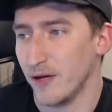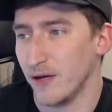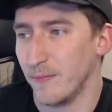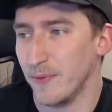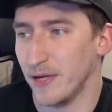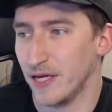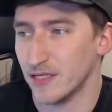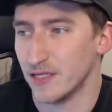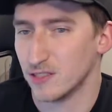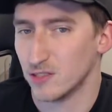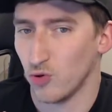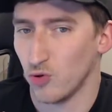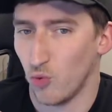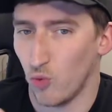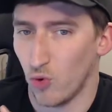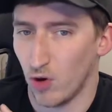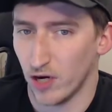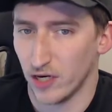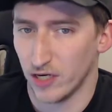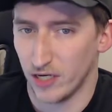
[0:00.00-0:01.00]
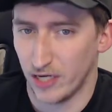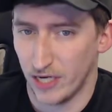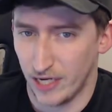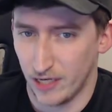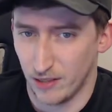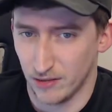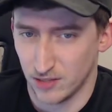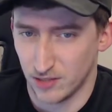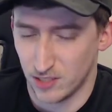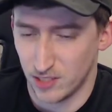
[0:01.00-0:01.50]
Begins to walk
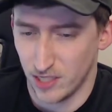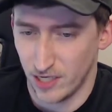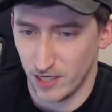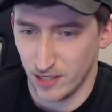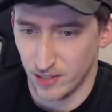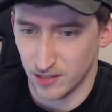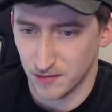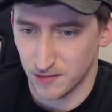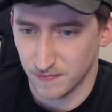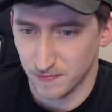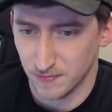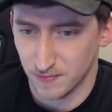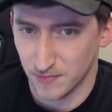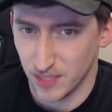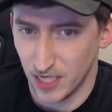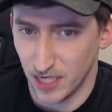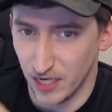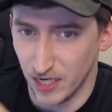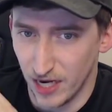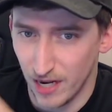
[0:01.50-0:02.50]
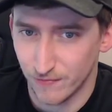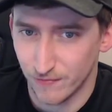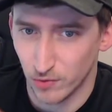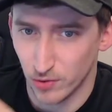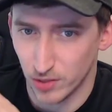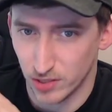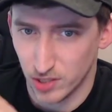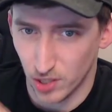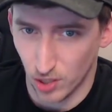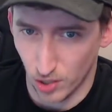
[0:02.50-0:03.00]
downstairs and never
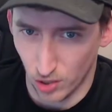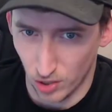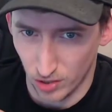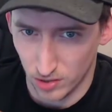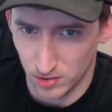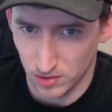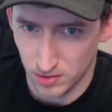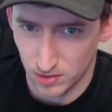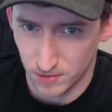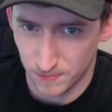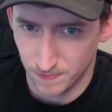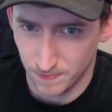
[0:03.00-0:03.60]
returns.